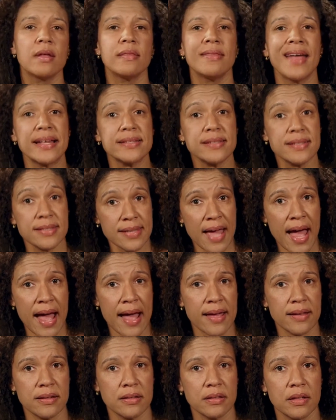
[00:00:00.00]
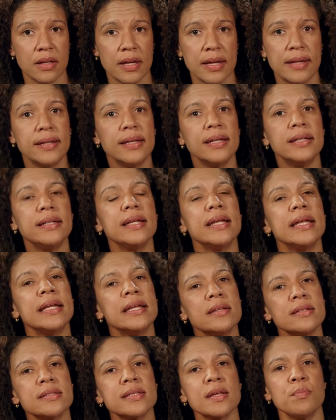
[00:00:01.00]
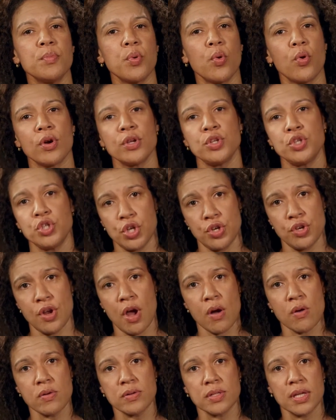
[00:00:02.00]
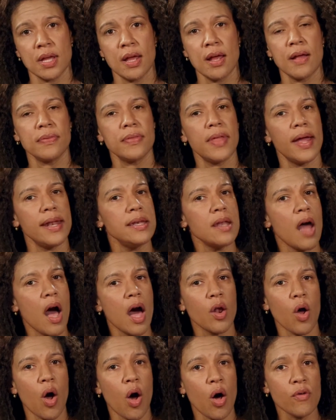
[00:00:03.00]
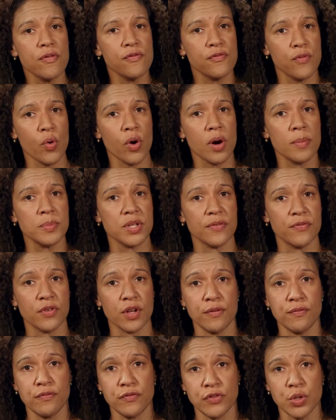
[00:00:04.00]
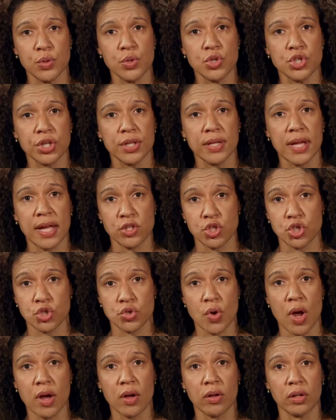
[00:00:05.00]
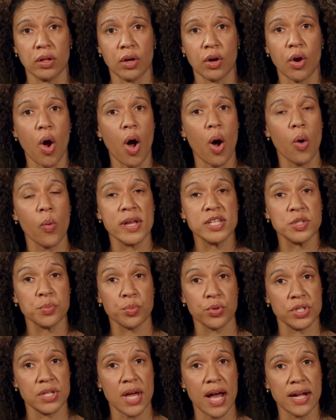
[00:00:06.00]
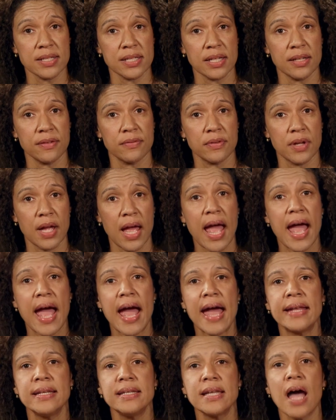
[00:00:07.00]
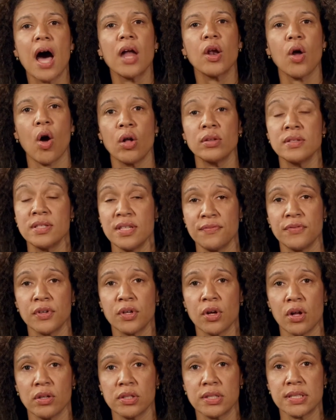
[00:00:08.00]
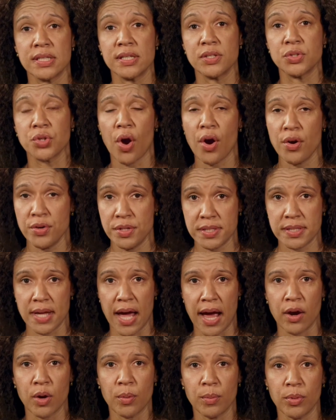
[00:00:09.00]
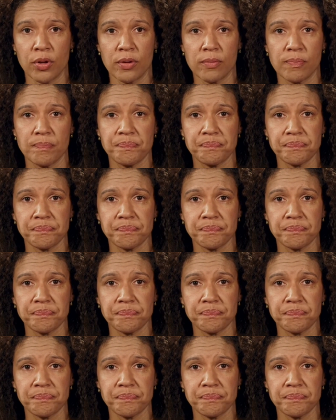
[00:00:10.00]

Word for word: That said, it is important to note that not all forms of confusion and struggle are always productive, and not all difficulties are desirable.